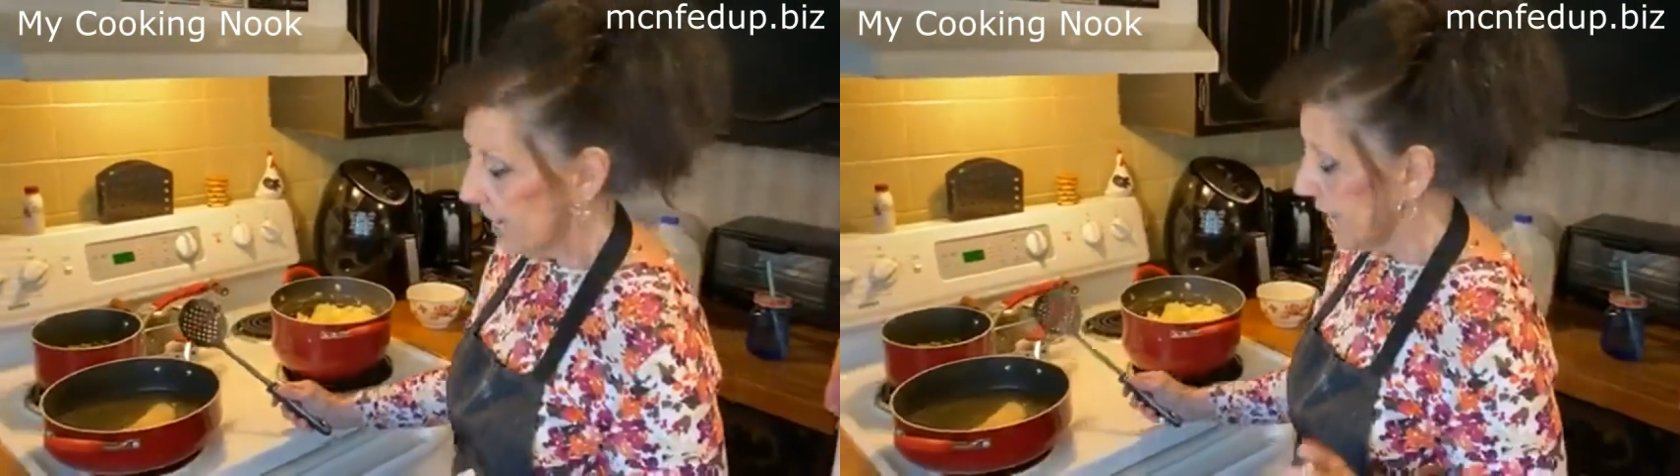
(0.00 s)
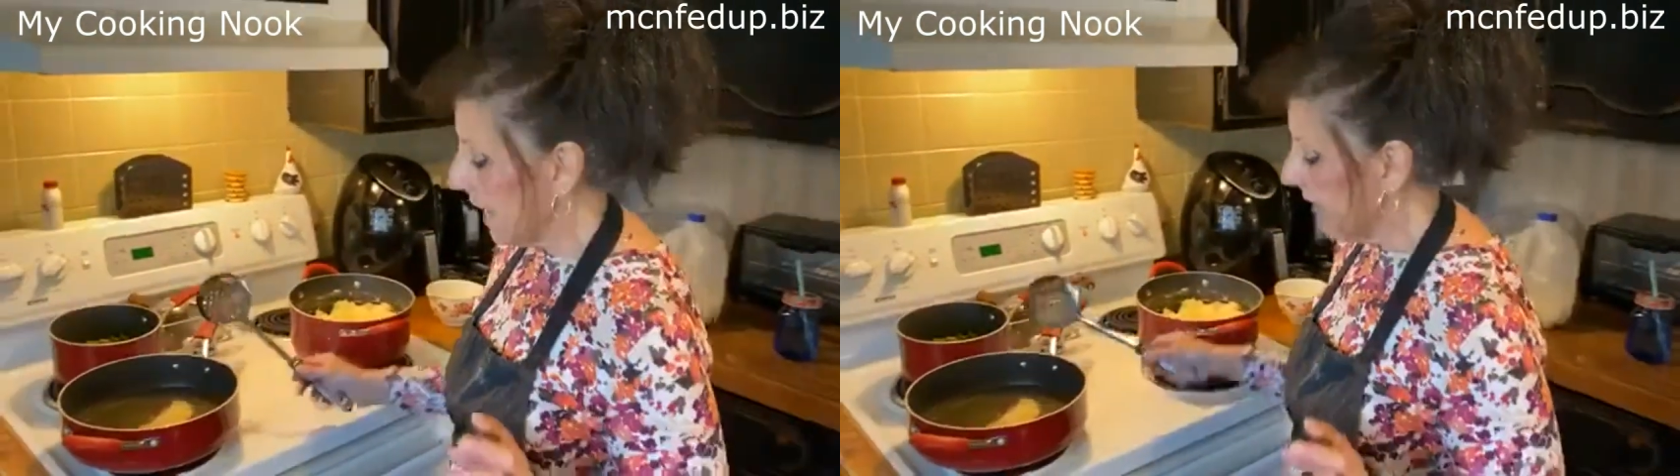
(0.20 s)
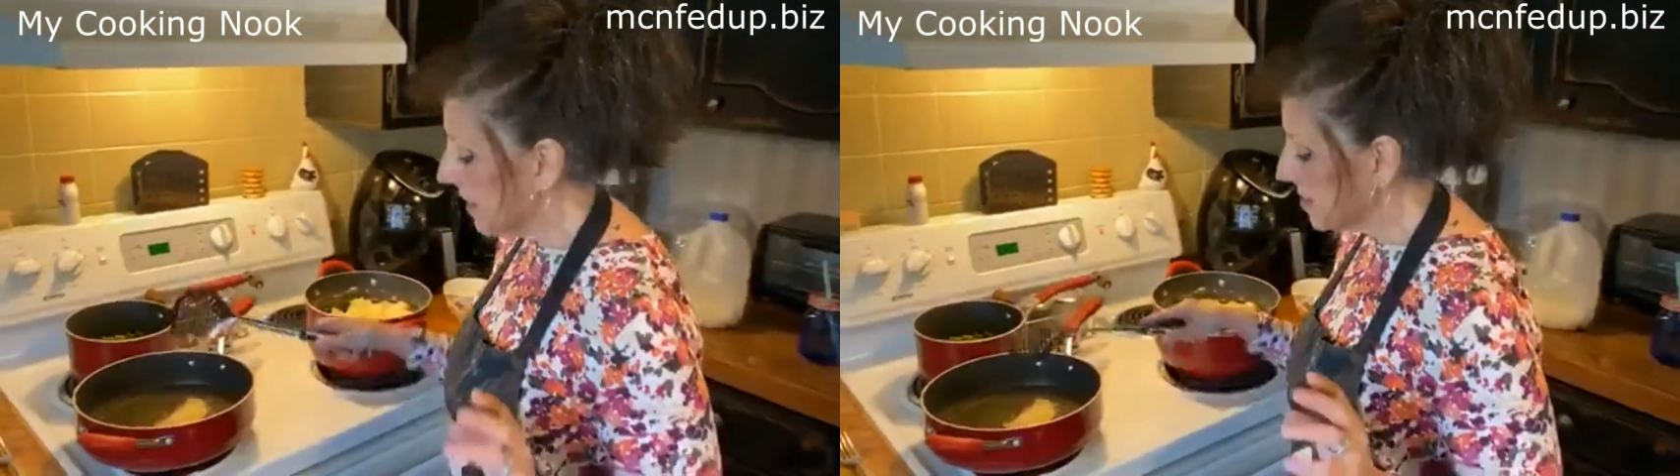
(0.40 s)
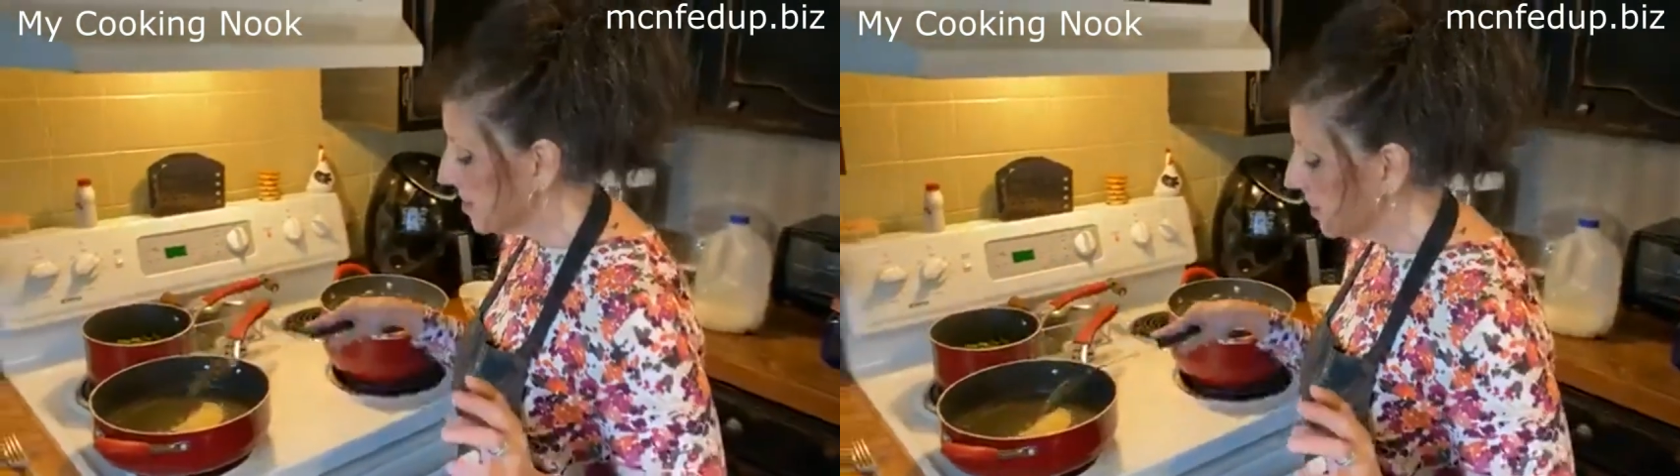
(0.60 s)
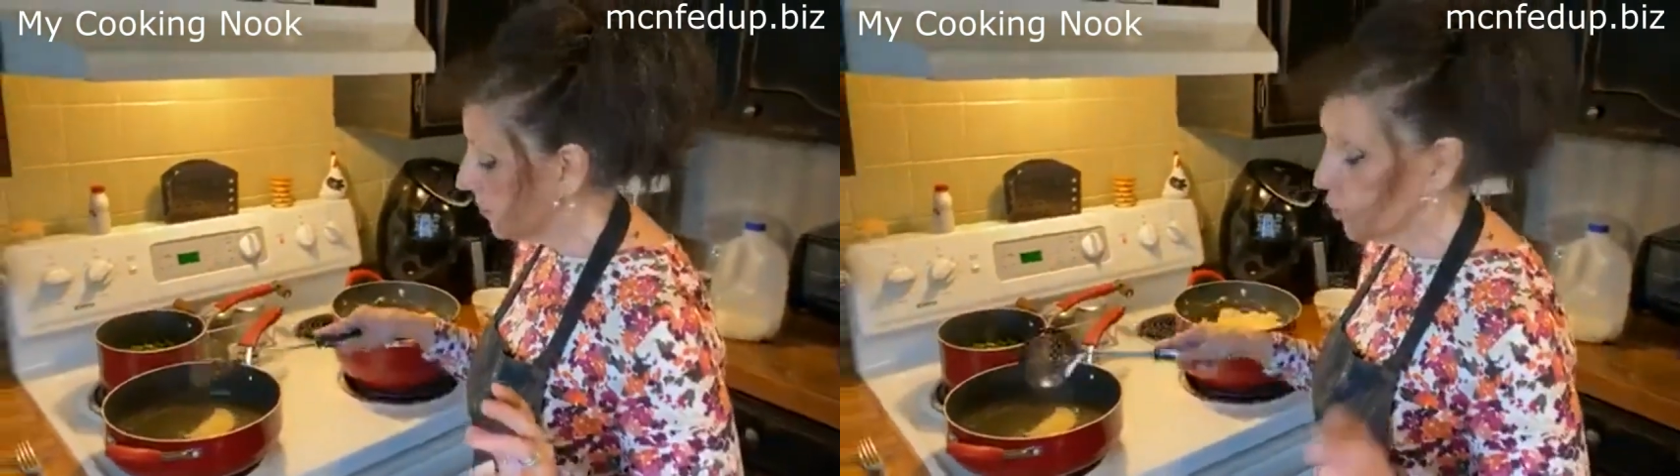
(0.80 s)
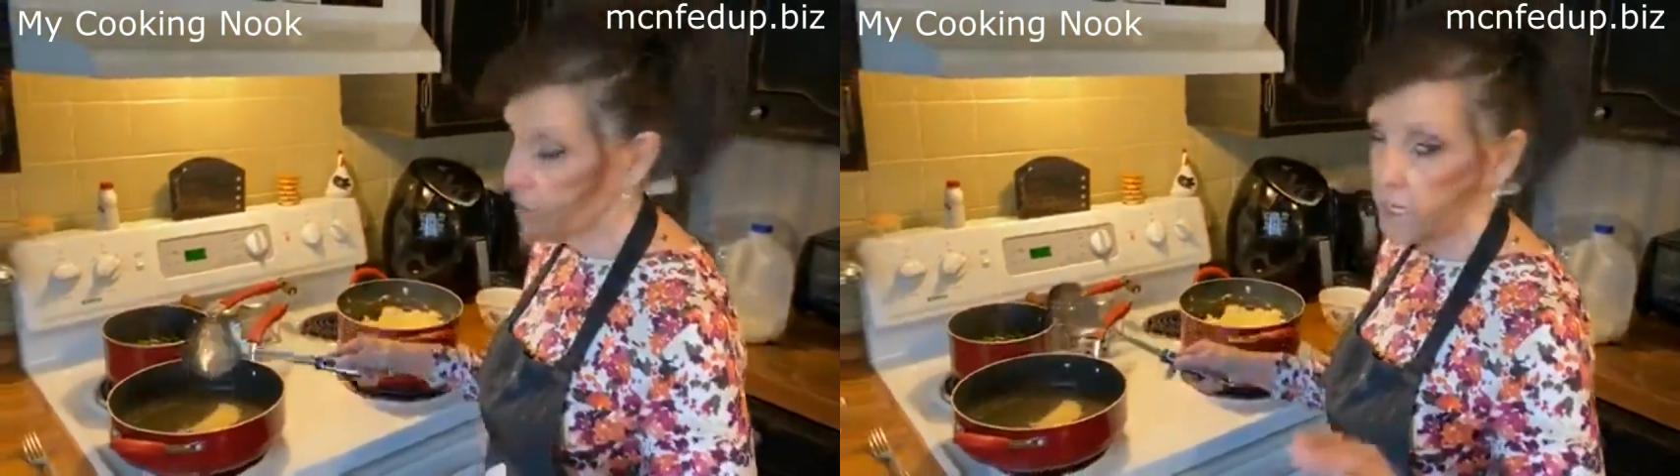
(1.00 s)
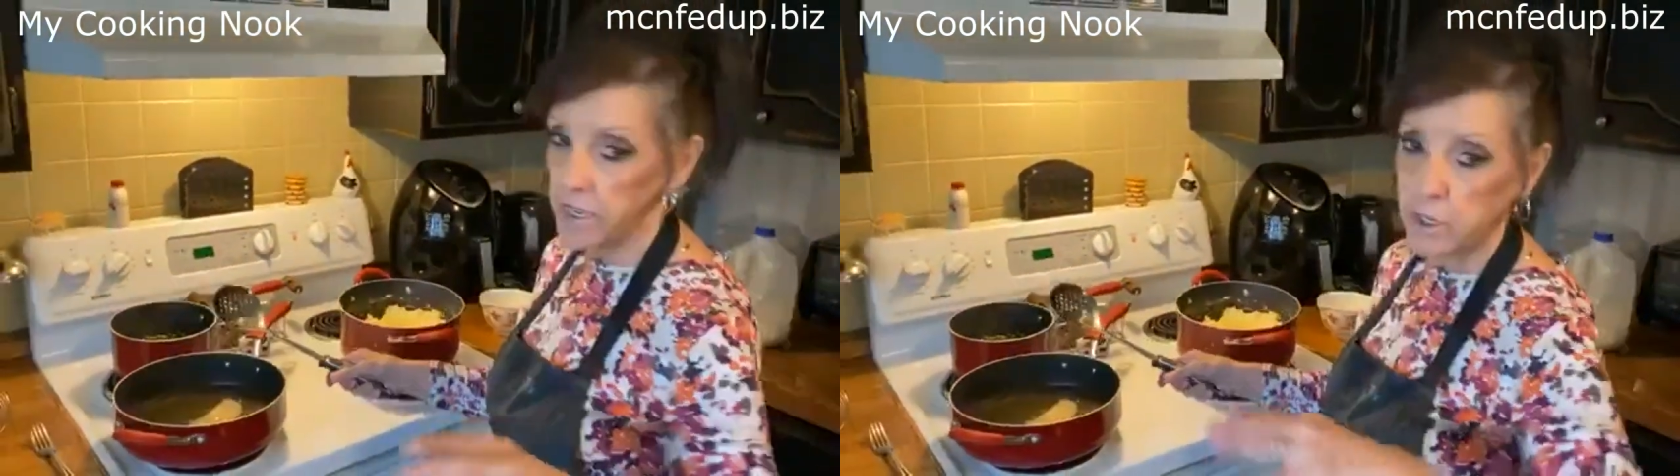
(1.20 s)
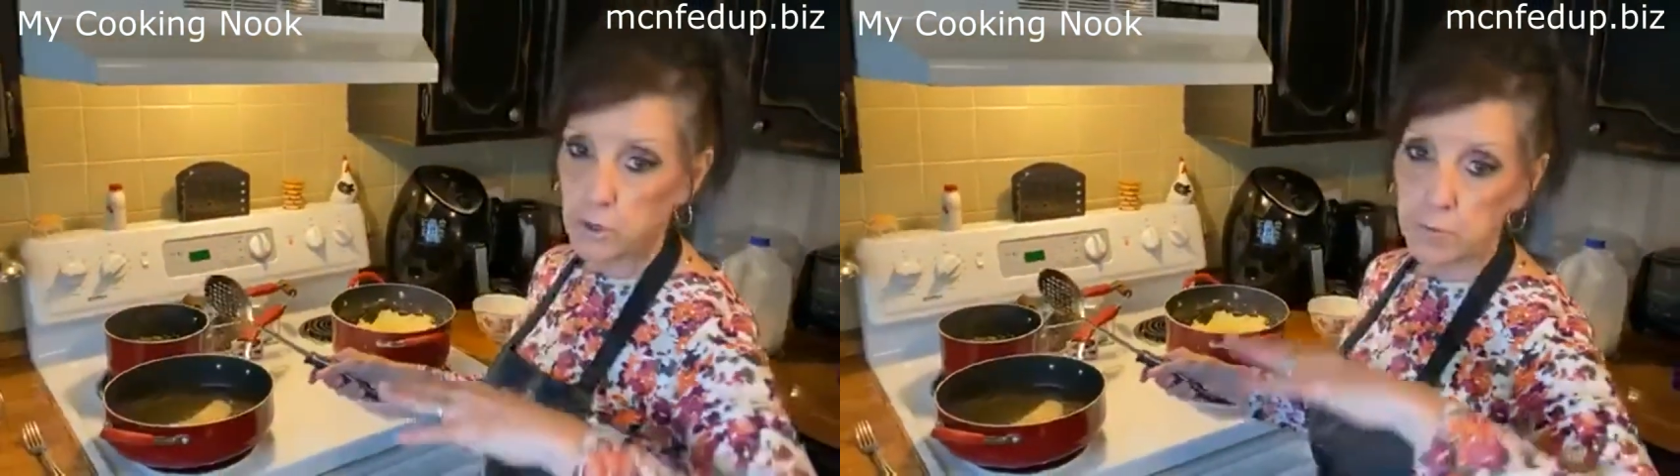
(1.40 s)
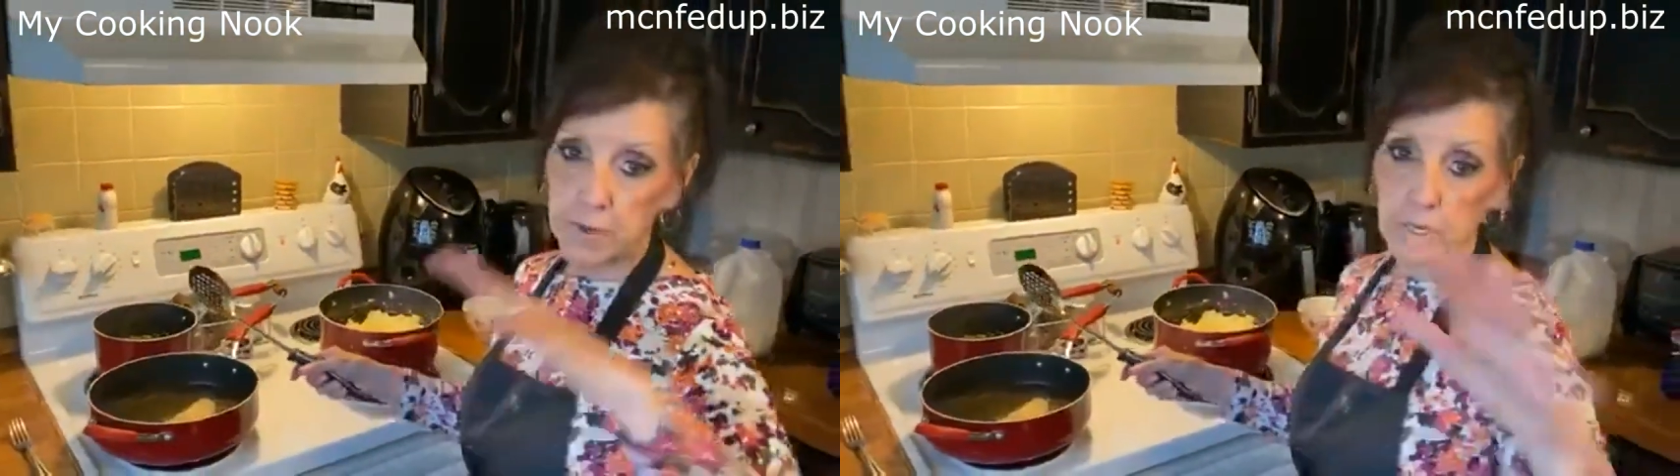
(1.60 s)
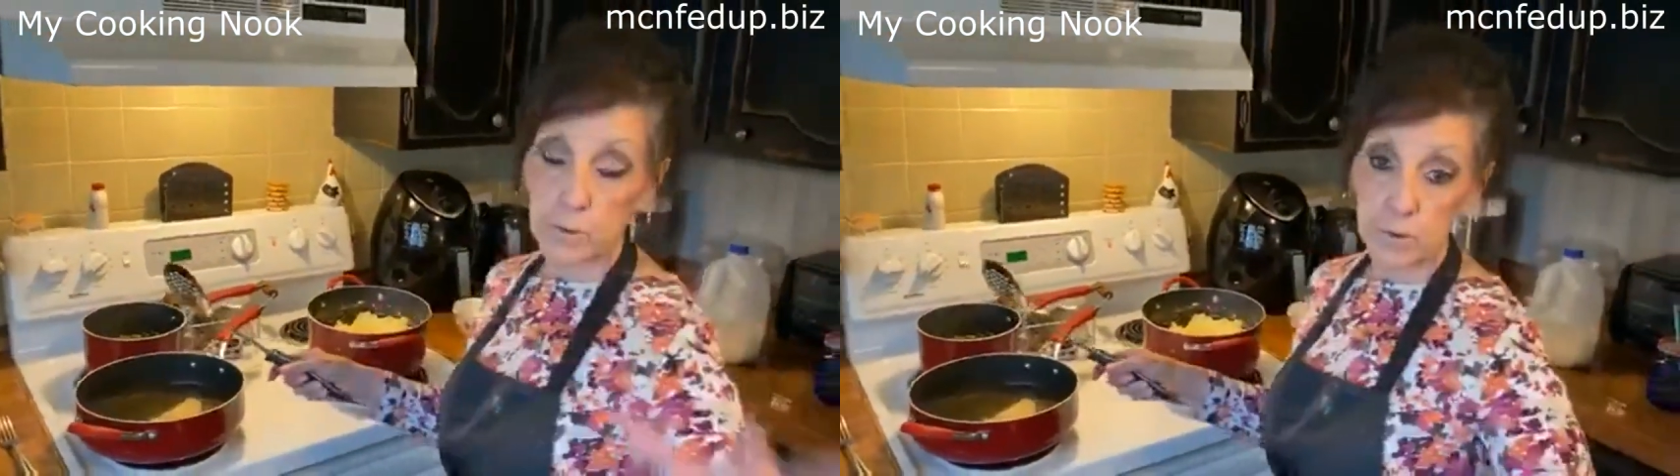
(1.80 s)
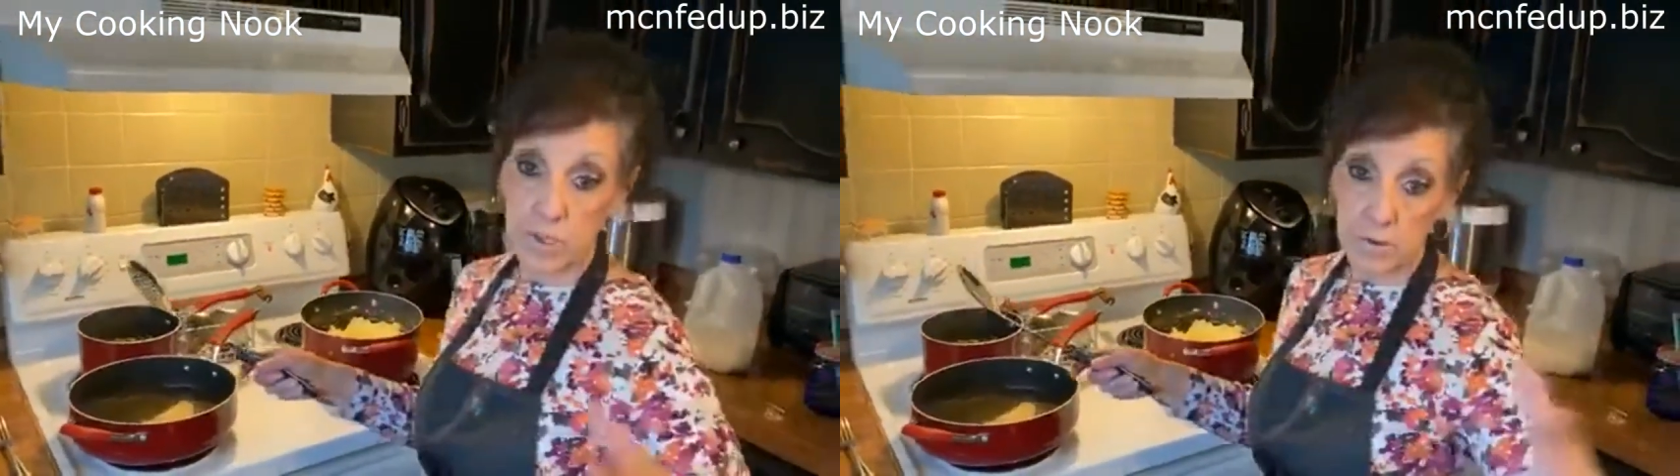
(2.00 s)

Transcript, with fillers: He has, he had European roots.